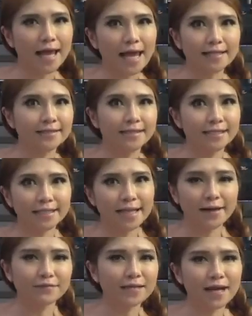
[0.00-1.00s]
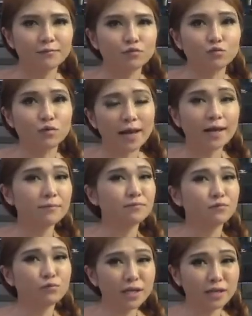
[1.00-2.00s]
that I didn't have time to rack up
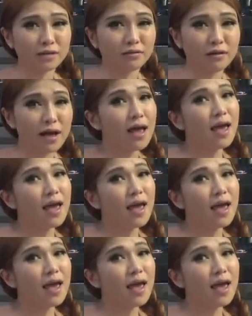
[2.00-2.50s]
the video.